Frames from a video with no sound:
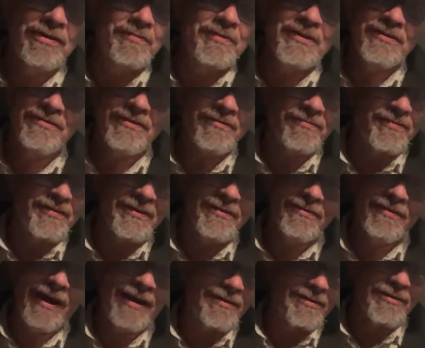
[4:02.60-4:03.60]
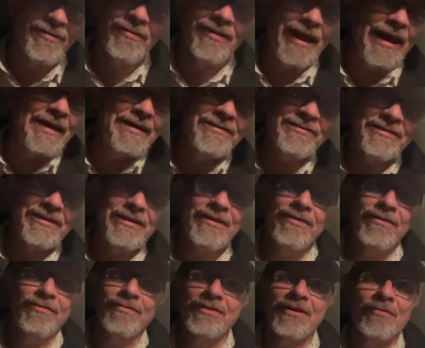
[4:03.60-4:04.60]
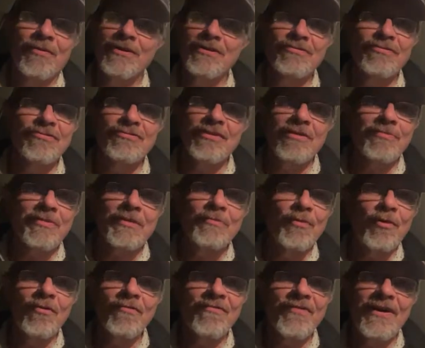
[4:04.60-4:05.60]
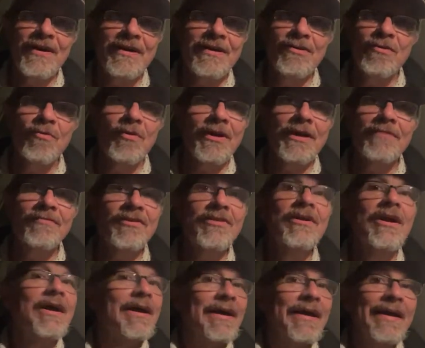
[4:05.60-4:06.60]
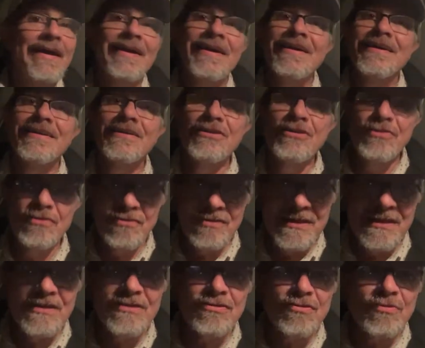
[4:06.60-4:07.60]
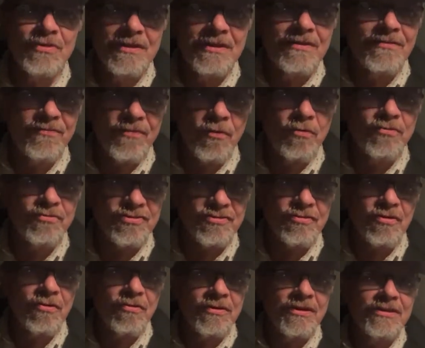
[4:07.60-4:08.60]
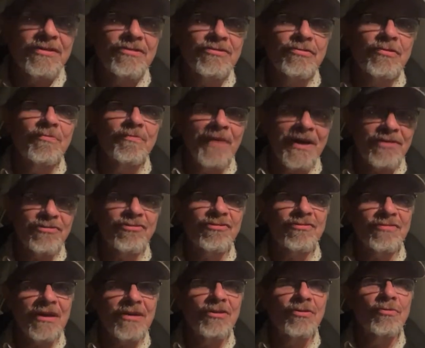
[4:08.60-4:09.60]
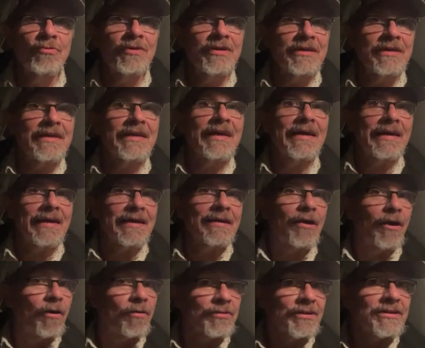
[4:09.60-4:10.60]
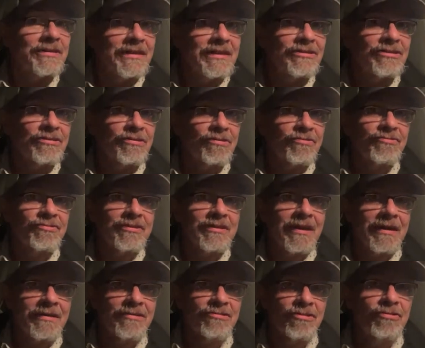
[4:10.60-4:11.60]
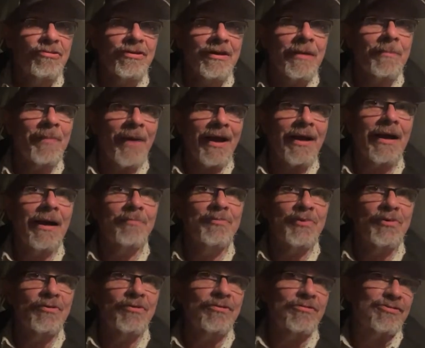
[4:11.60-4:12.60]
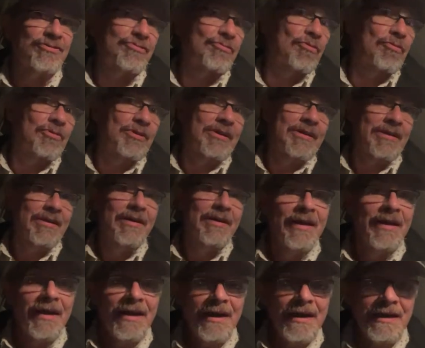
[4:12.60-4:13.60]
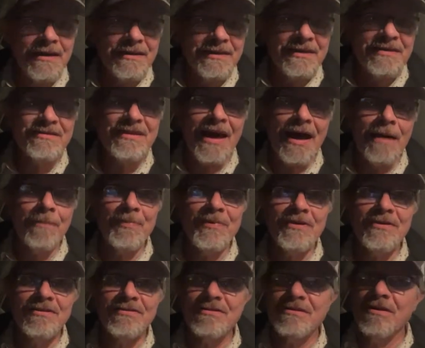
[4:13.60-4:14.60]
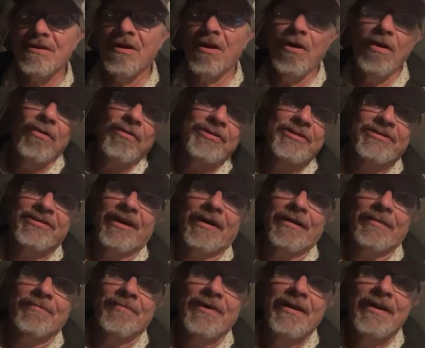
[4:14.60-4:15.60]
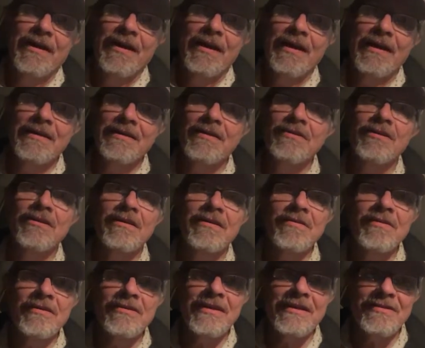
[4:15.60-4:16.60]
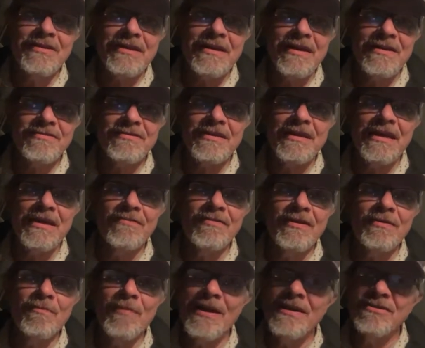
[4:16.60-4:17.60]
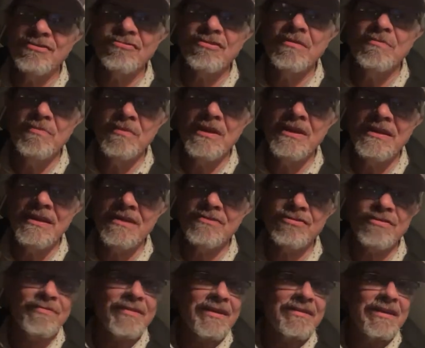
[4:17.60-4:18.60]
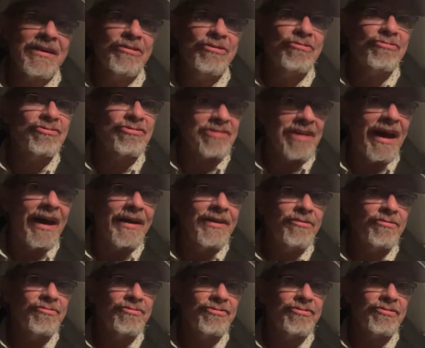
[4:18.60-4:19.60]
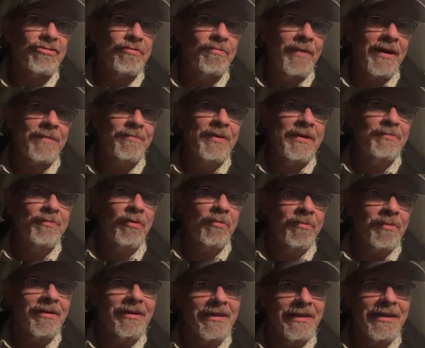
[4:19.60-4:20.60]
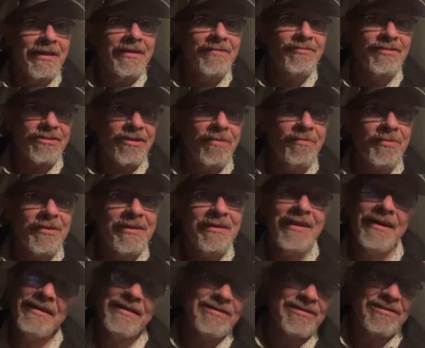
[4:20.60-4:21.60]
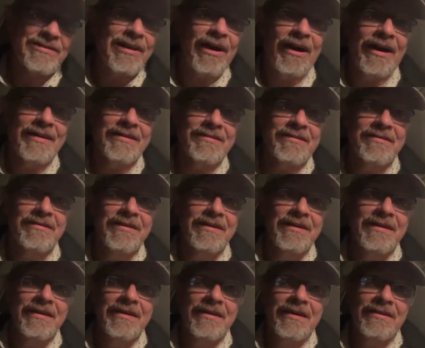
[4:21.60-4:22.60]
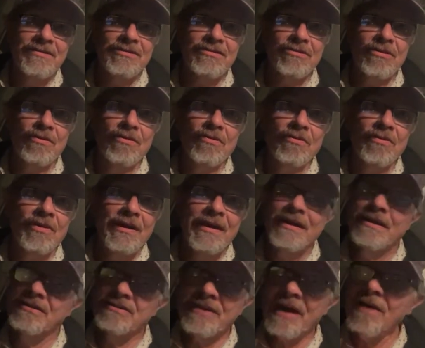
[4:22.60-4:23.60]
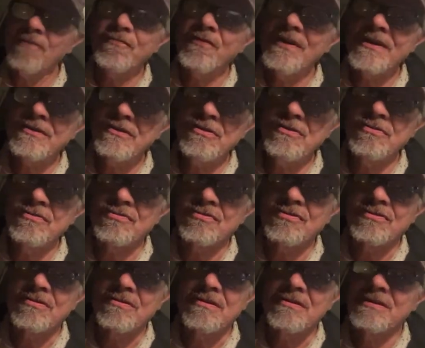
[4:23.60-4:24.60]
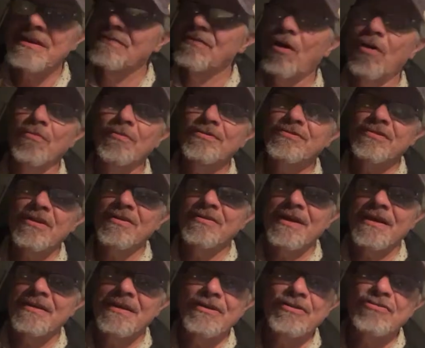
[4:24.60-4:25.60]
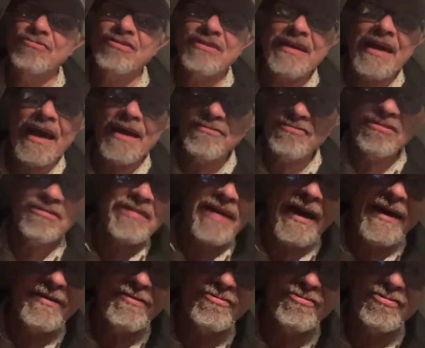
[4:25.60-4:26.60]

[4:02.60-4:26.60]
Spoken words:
because they feel, I don't know, lazy, or they want to do something more fun or whatever. You need to read the full story to make sure that you're reading and getting all the details, so you can back up your story. And this happens all the time. And the thing is, even mainstream media, sometimes they use titles to make people believe something that it's not. So it's not fake news. They've always done that. They use catchy titles